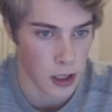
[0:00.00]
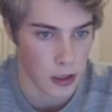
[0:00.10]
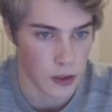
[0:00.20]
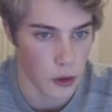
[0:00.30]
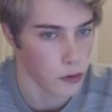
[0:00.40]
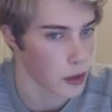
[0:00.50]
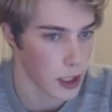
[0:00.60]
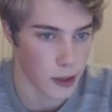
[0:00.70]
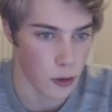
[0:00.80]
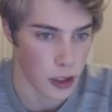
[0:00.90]
So
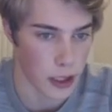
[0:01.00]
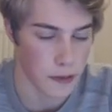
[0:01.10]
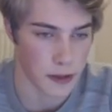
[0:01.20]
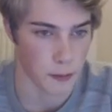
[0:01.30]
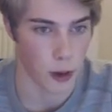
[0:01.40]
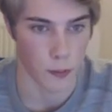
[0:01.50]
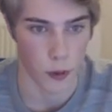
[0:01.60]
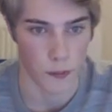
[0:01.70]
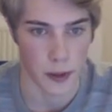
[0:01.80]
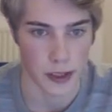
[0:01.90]
that only leaves one
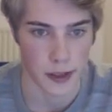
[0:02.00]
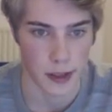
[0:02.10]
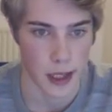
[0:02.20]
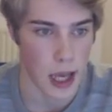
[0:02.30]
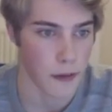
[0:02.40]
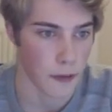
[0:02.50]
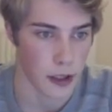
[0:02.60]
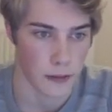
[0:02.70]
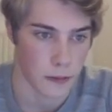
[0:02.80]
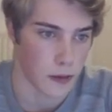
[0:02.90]
move basically, a5,